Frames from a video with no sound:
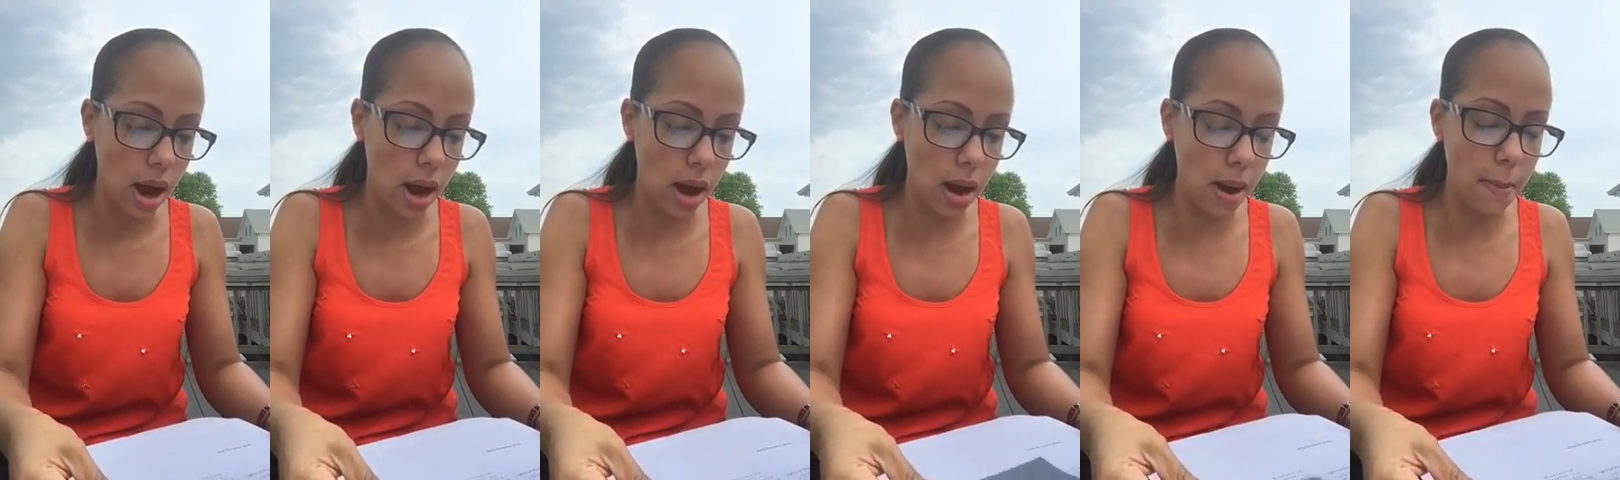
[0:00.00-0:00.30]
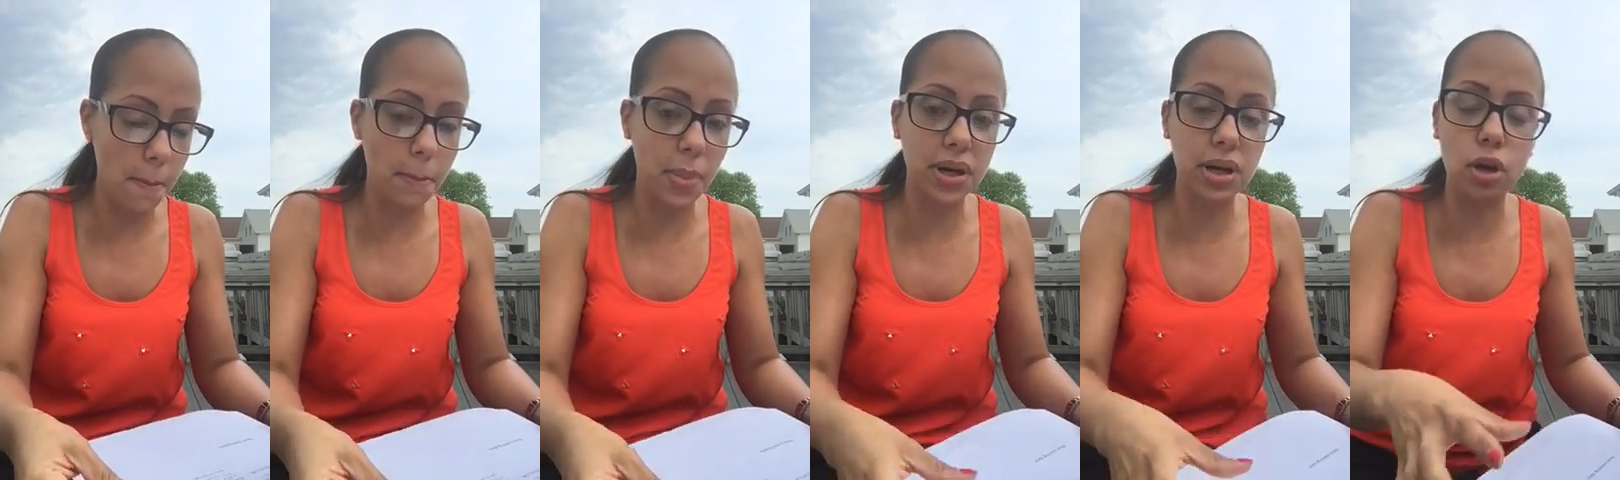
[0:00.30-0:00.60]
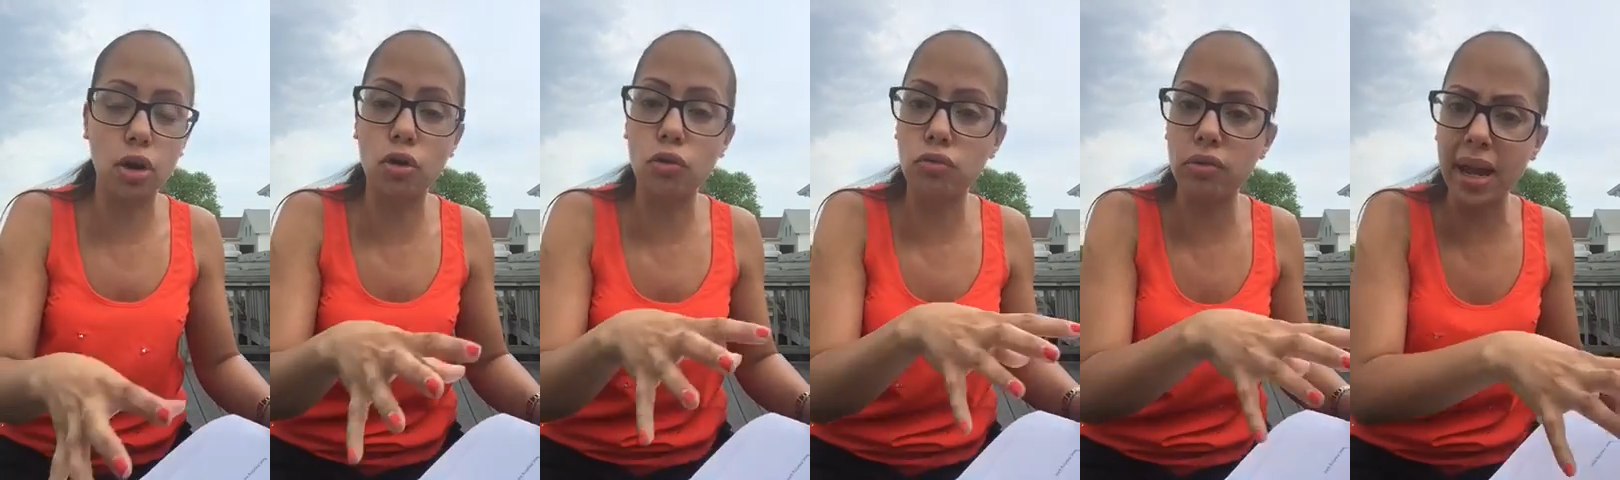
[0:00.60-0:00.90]
Um, but
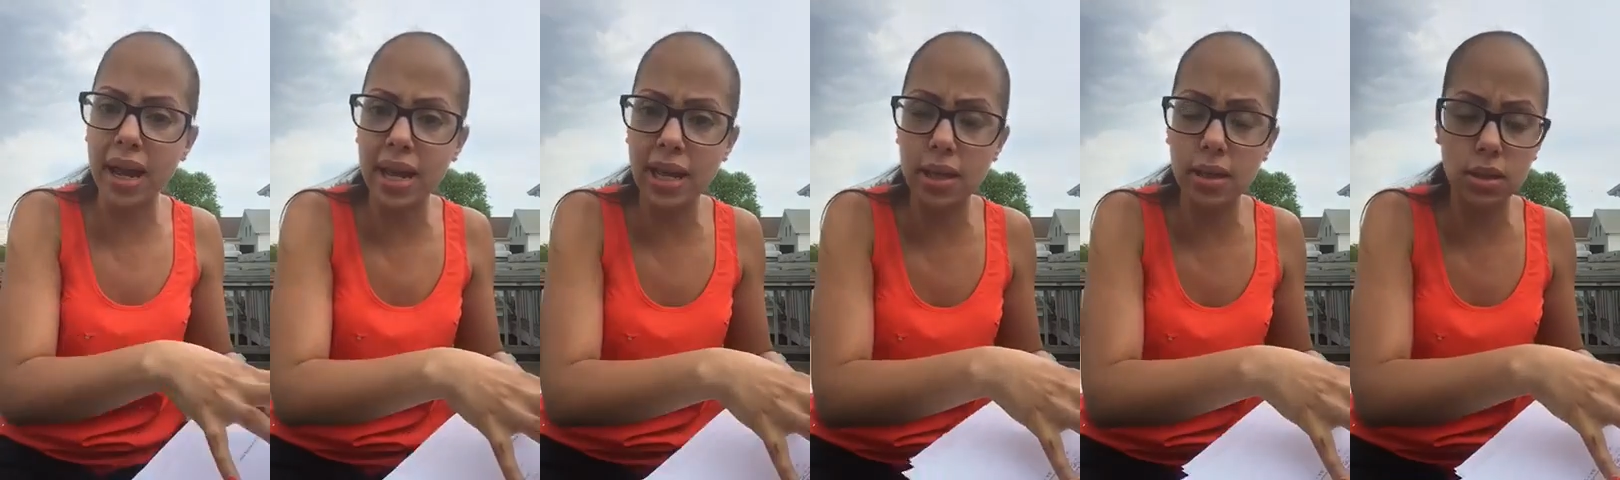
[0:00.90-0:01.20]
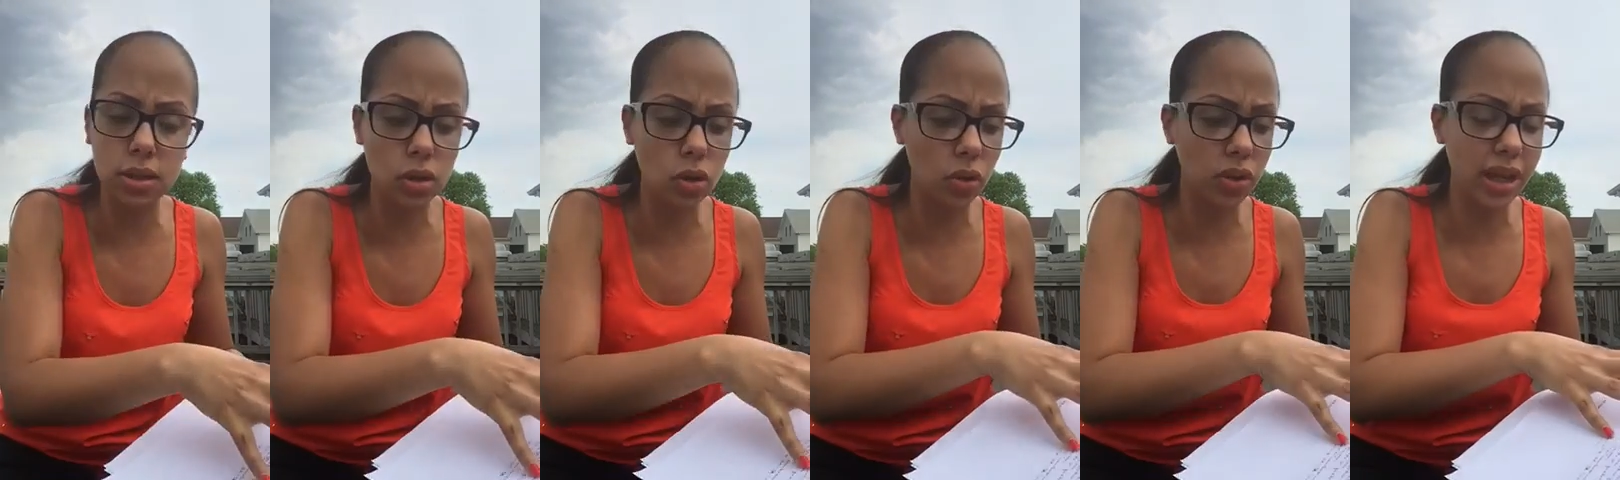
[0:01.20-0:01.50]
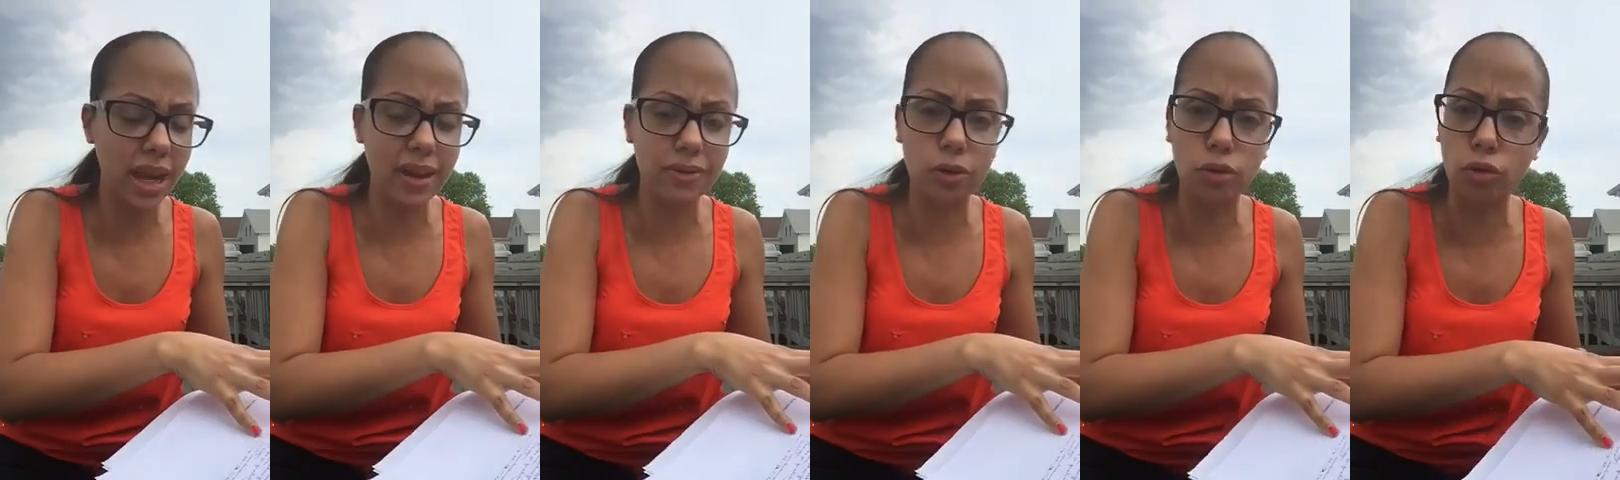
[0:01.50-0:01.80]
a great, you know,
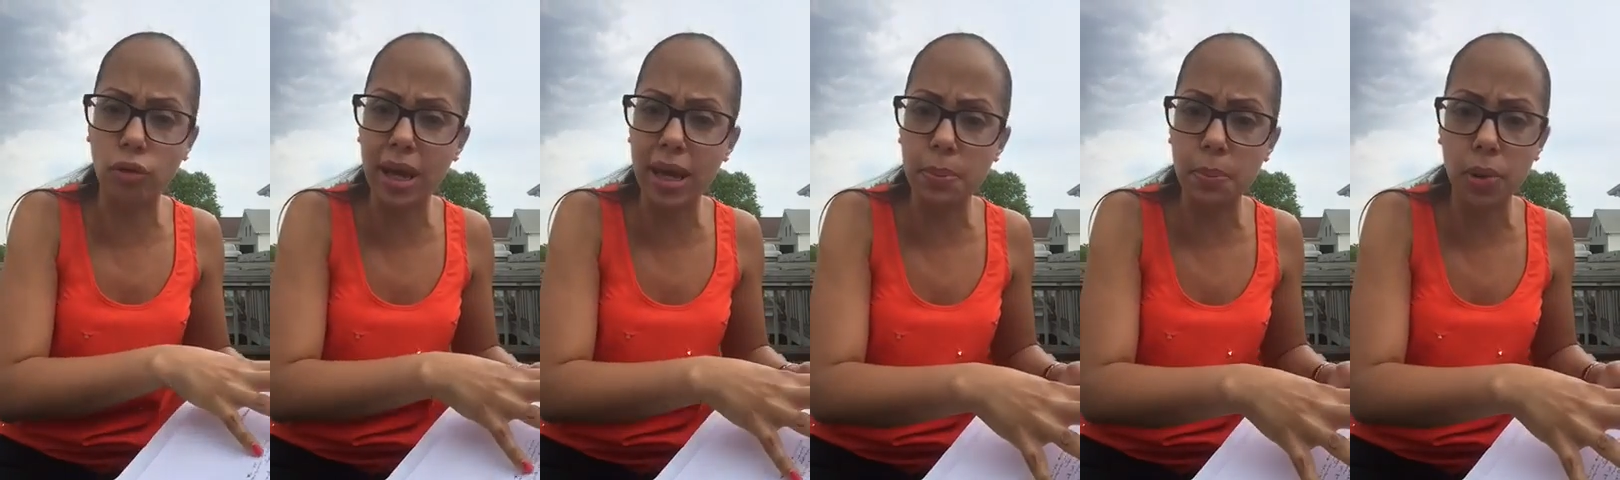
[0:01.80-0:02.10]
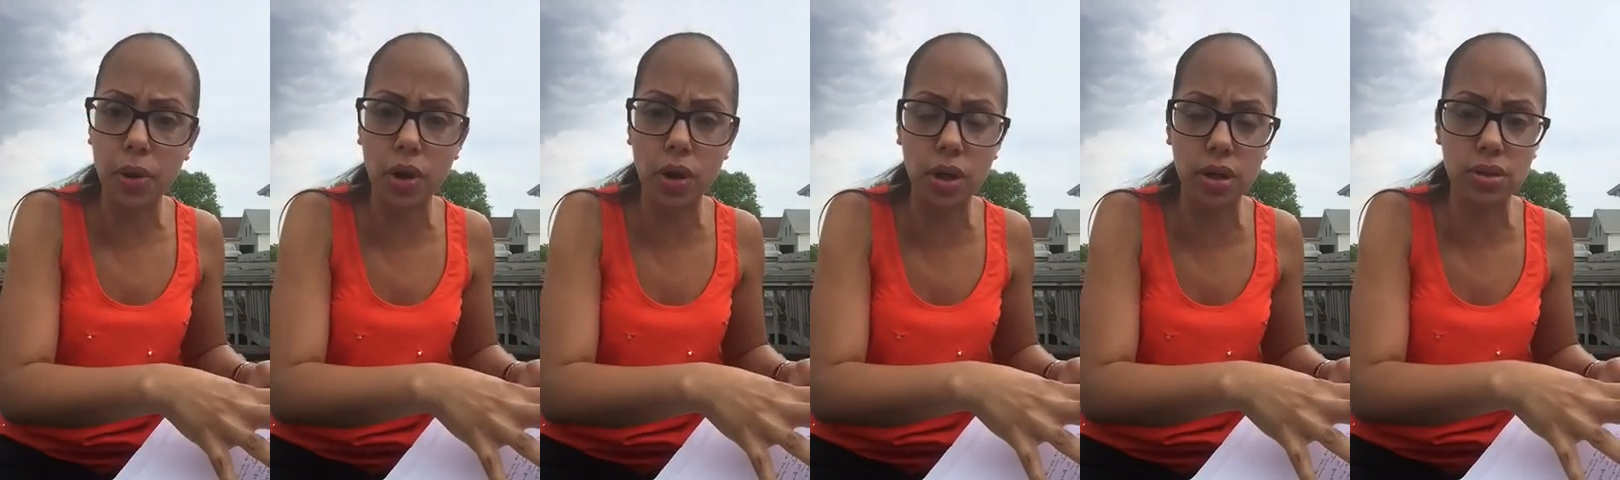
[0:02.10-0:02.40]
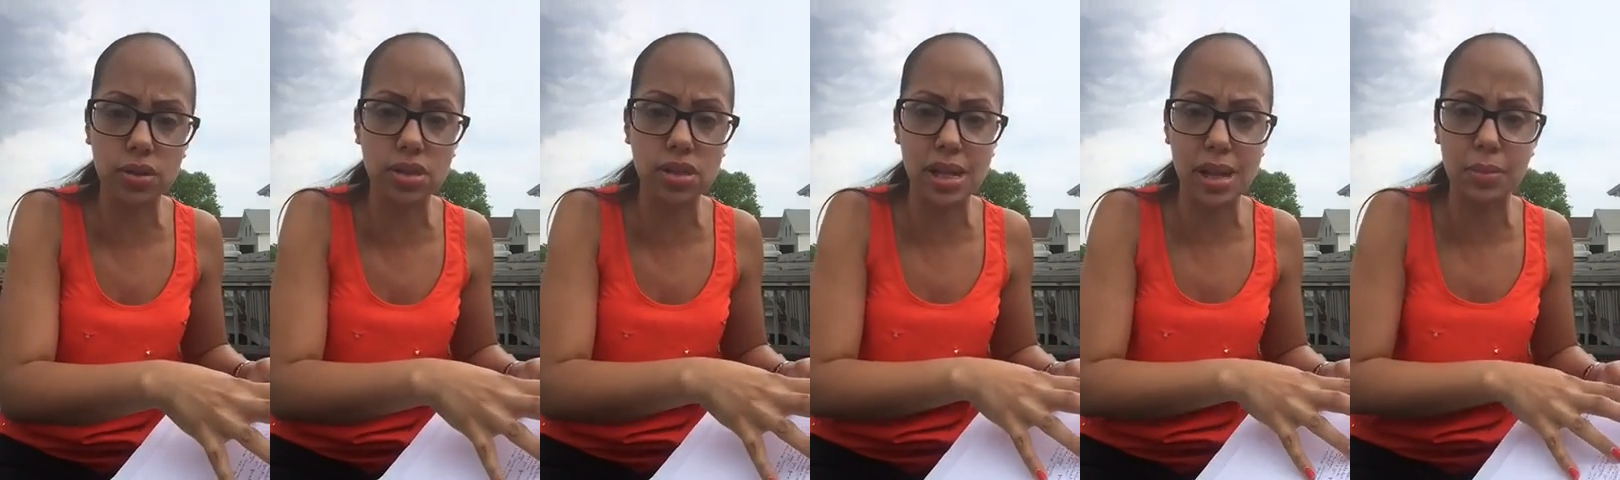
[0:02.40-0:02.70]
they have great
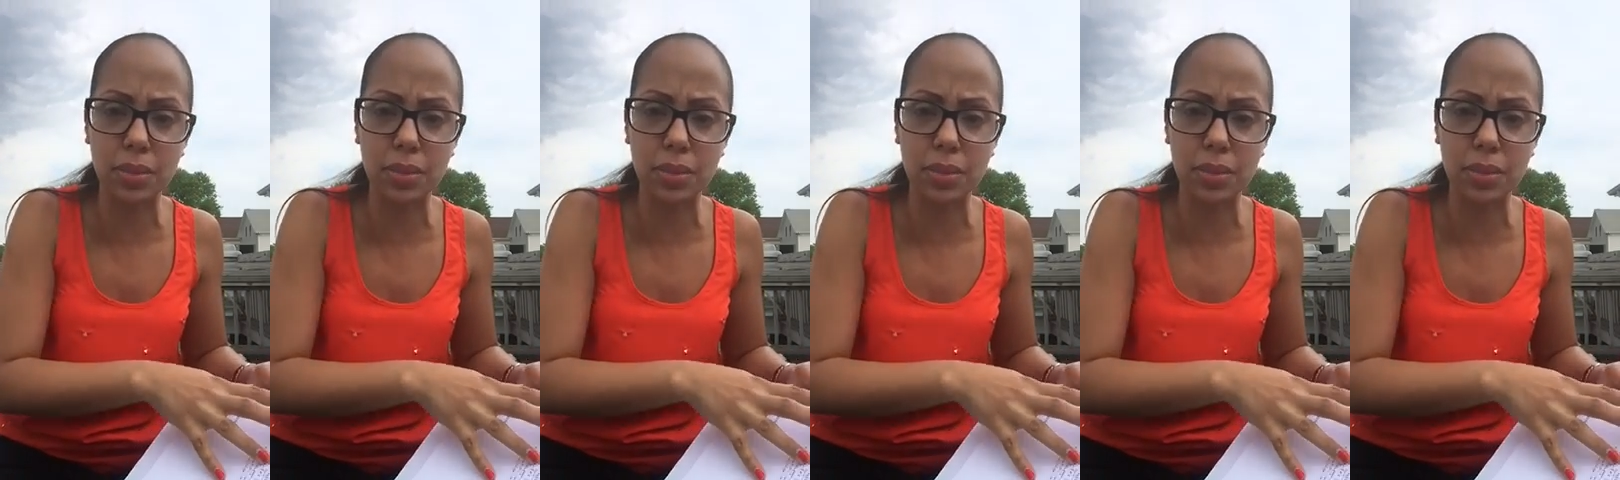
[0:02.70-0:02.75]
perks.